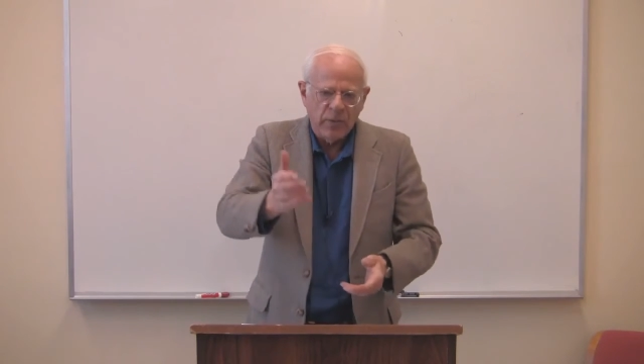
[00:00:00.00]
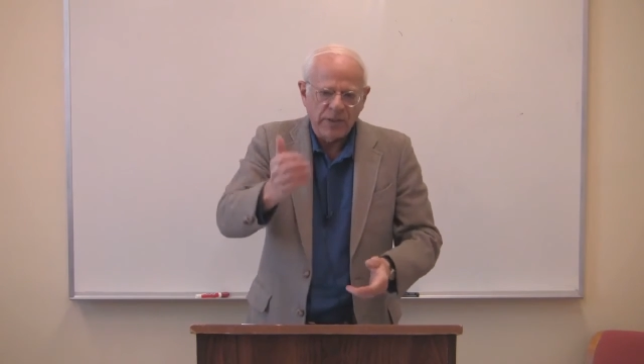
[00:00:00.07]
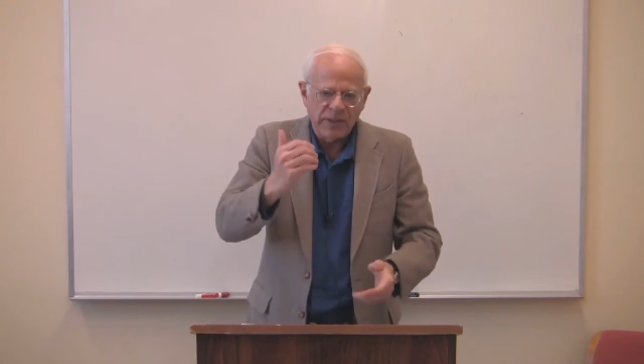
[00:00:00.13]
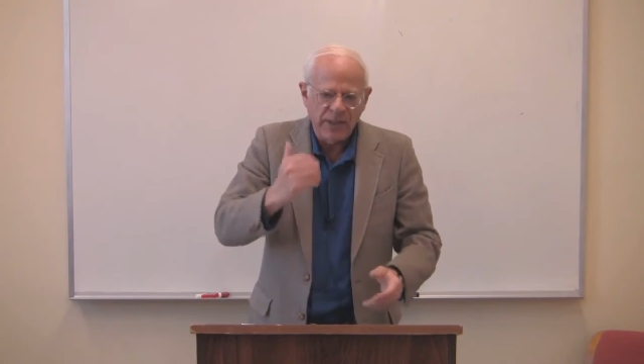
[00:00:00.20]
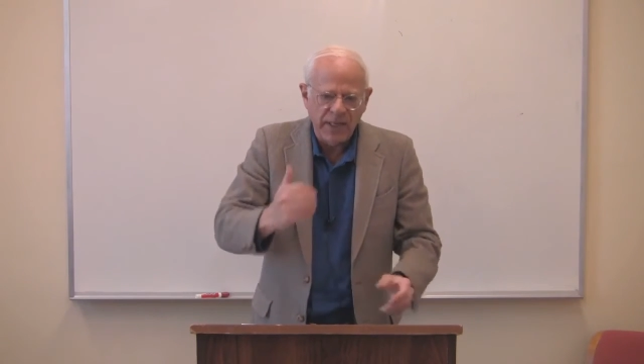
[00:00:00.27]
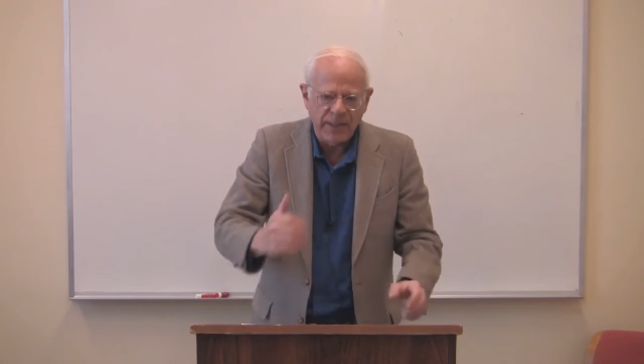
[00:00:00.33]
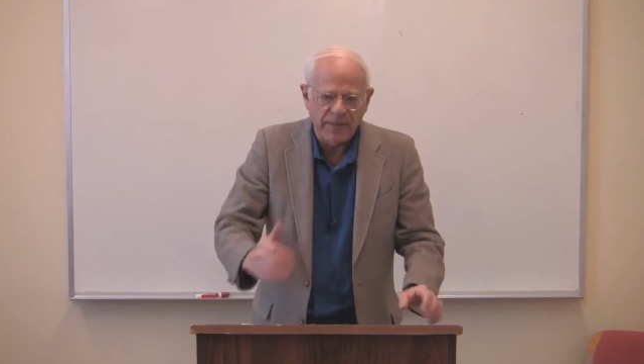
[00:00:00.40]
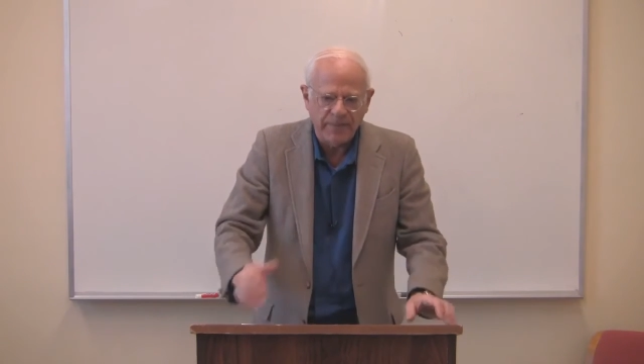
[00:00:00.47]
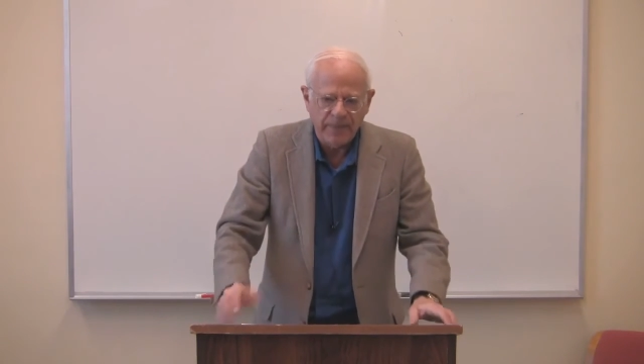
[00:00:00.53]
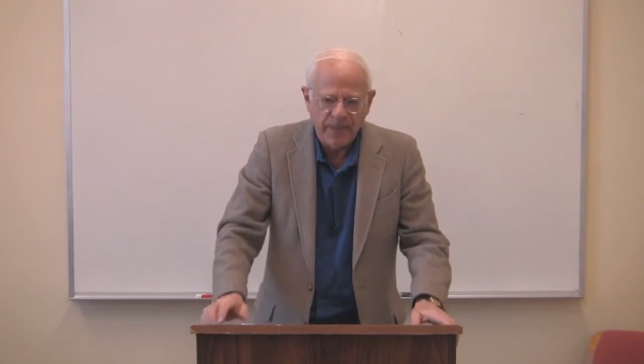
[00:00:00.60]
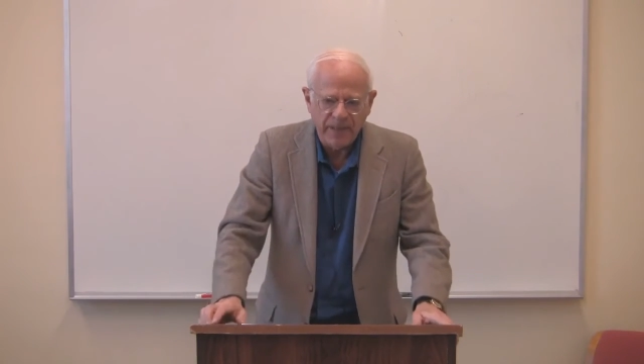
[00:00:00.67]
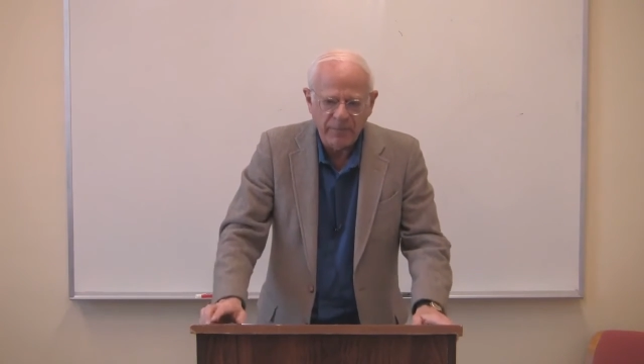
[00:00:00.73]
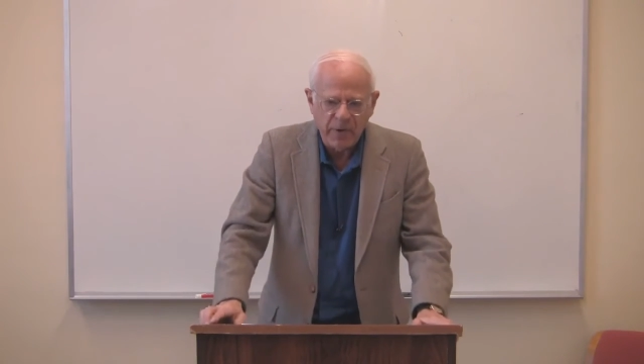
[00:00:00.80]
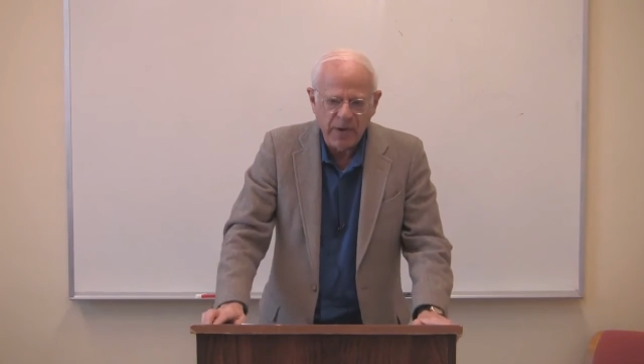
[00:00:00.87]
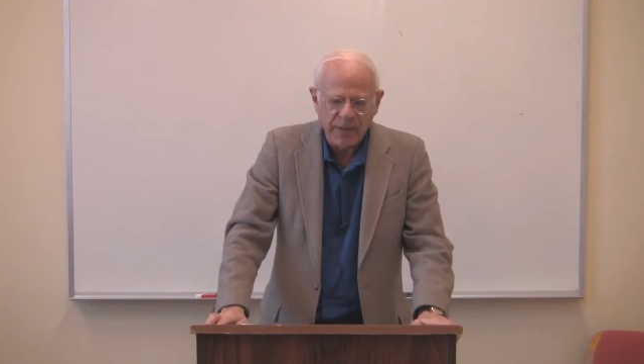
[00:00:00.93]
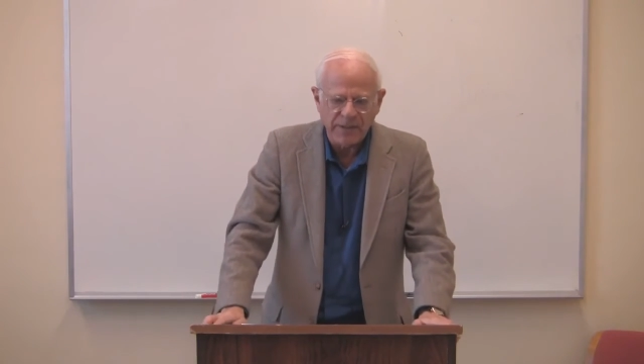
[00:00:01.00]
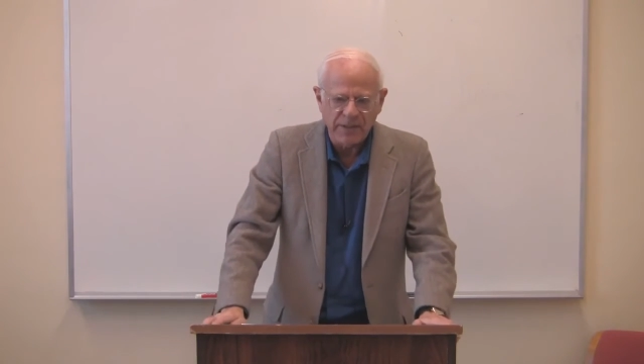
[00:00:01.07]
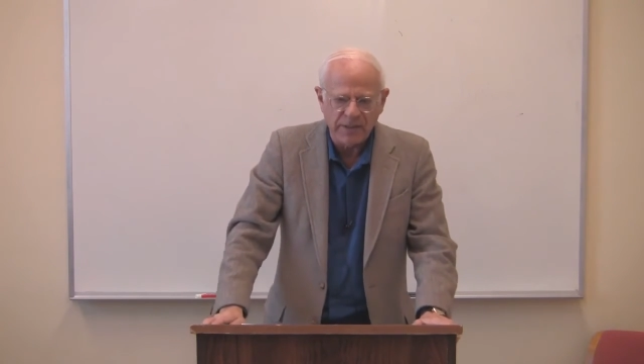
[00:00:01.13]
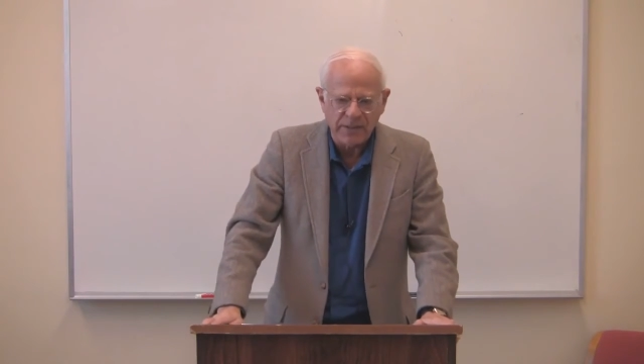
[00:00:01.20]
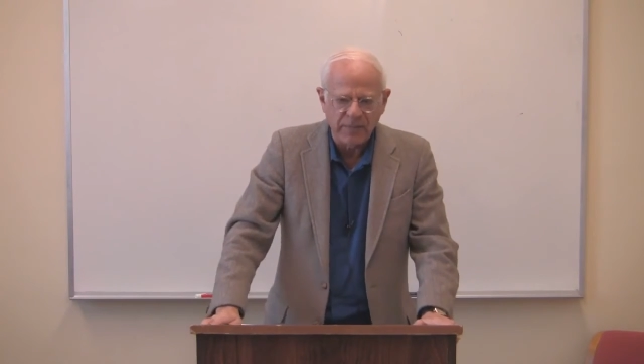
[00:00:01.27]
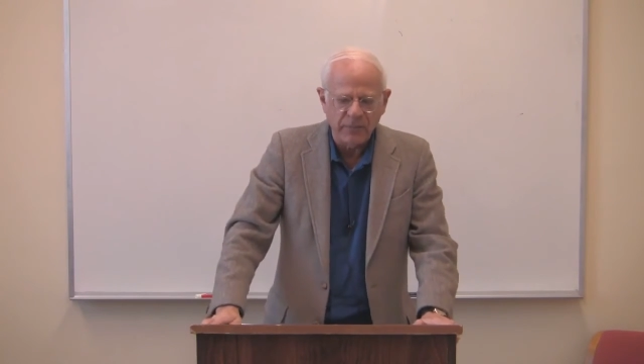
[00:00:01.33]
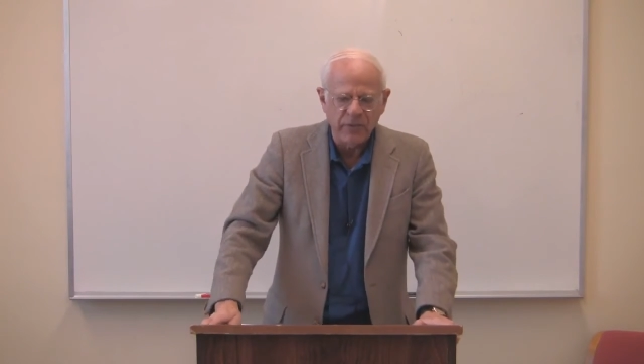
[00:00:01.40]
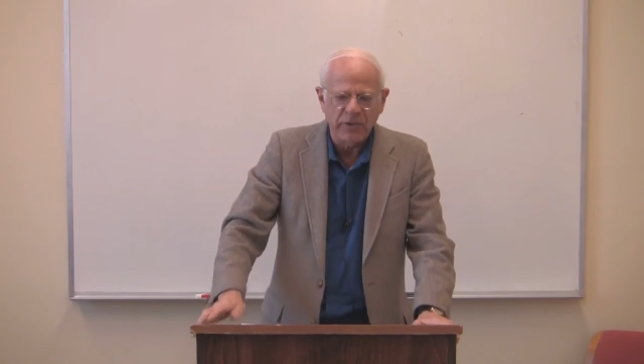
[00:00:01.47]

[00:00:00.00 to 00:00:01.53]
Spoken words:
Once again, in Marxism,